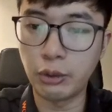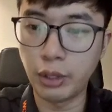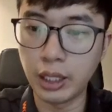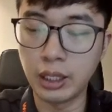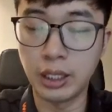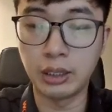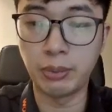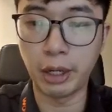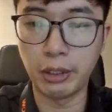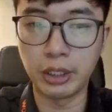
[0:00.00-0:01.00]
red is
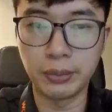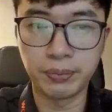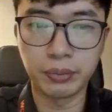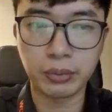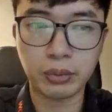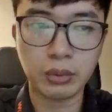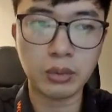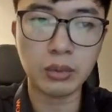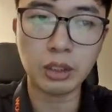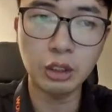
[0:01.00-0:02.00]
bearish.
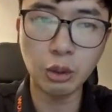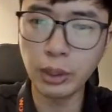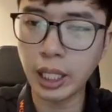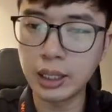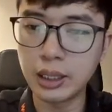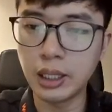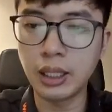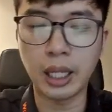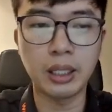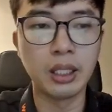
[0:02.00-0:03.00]
So we can see
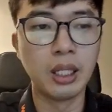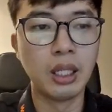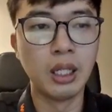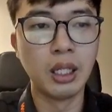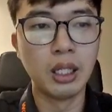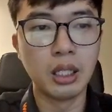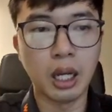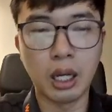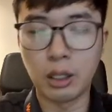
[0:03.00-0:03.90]
that how